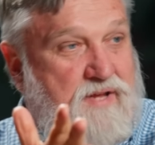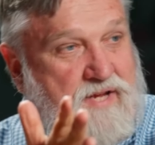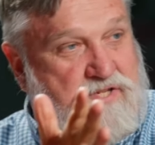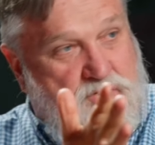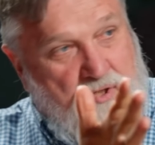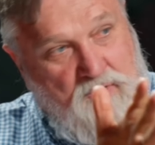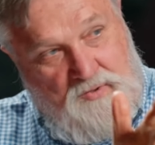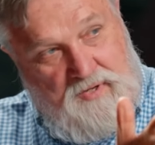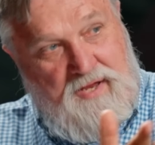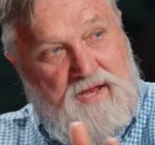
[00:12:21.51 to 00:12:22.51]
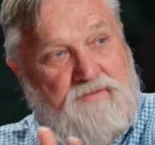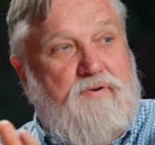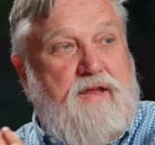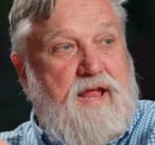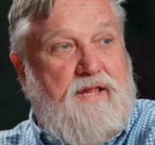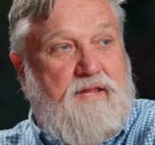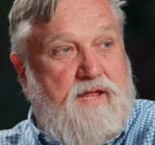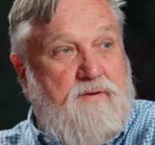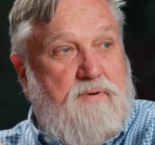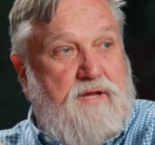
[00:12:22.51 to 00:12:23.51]
exclude every
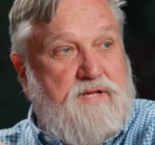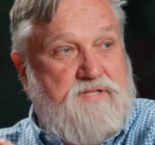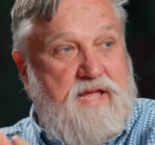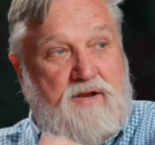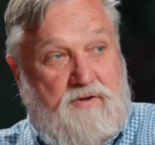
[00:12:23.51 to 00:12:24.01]
alien because that